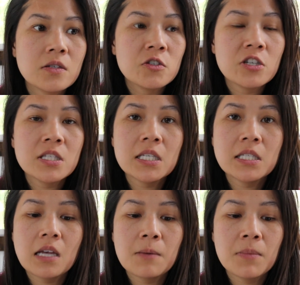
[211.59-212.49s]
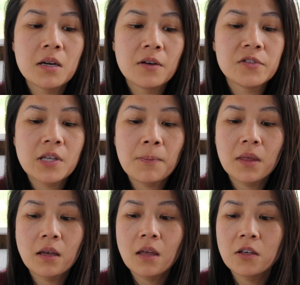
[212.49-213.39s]
So it's just a statement of
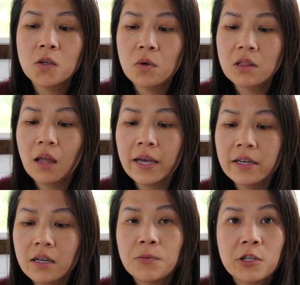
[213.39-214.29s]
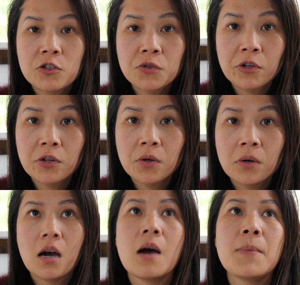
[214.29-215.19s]
something that you would like to be true,
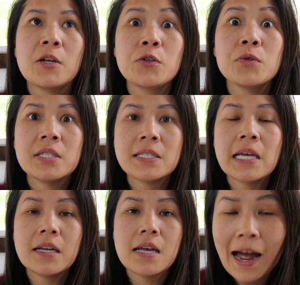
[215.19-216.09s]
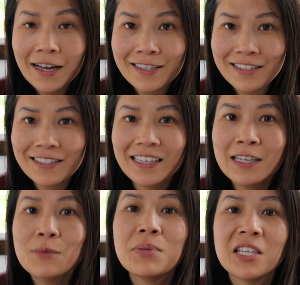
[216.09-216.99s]
and you state it as
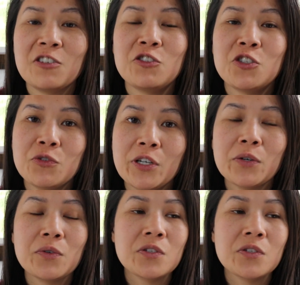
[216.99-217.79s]
it being true.